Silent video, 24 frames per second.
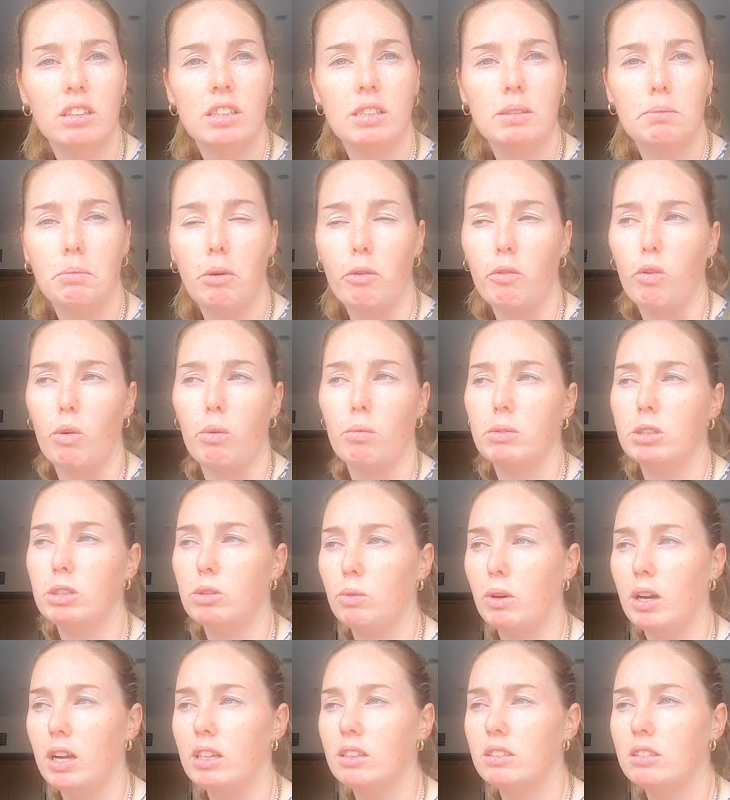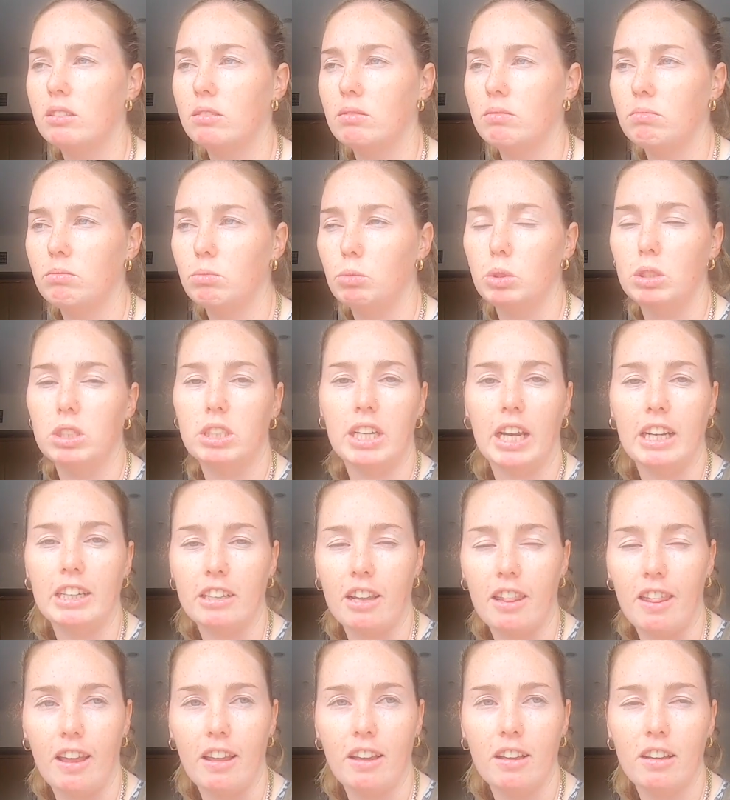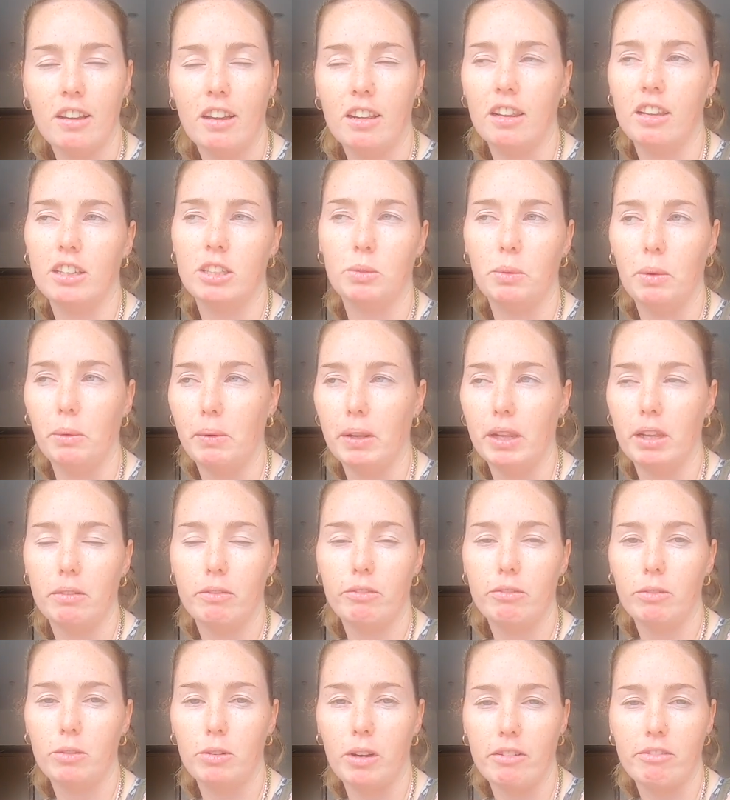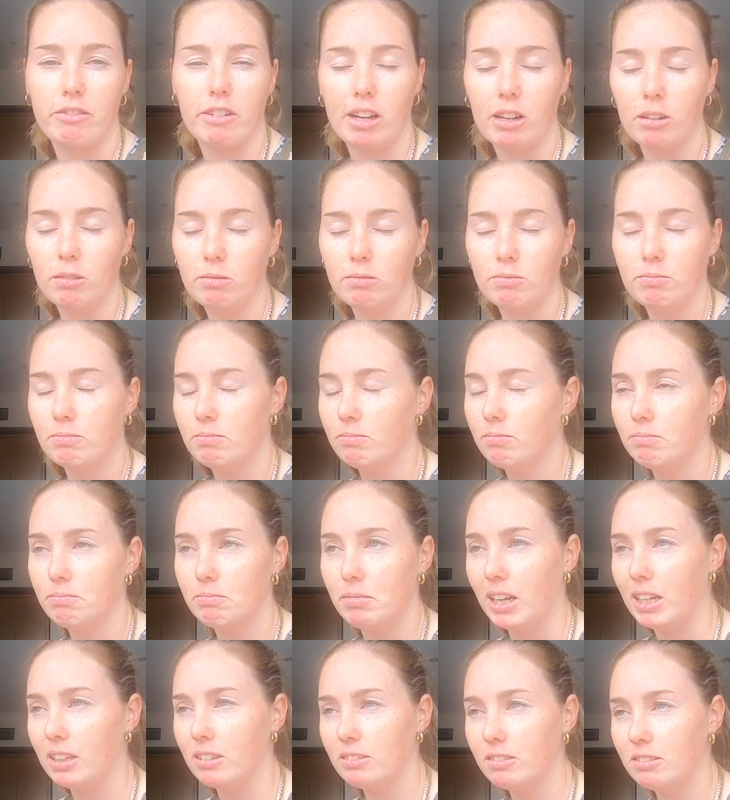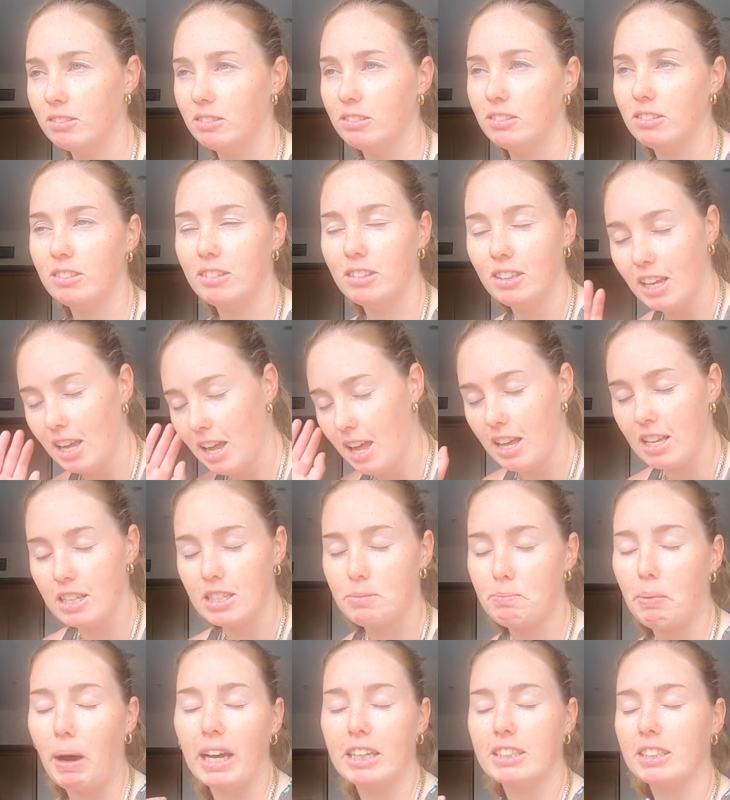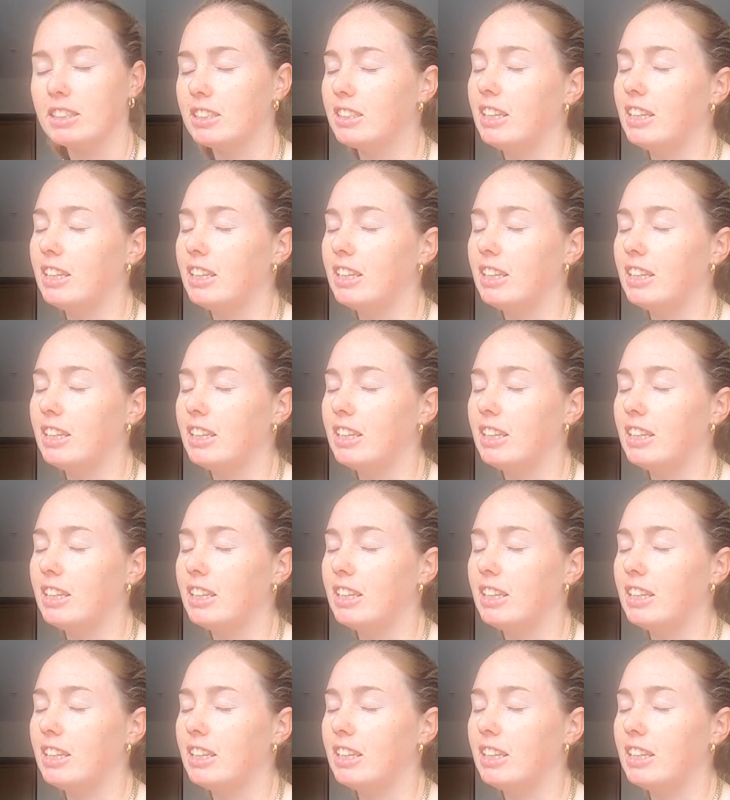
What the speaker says: Performance-wise, wouldn't change a thing unless we won the grand final. But it's past us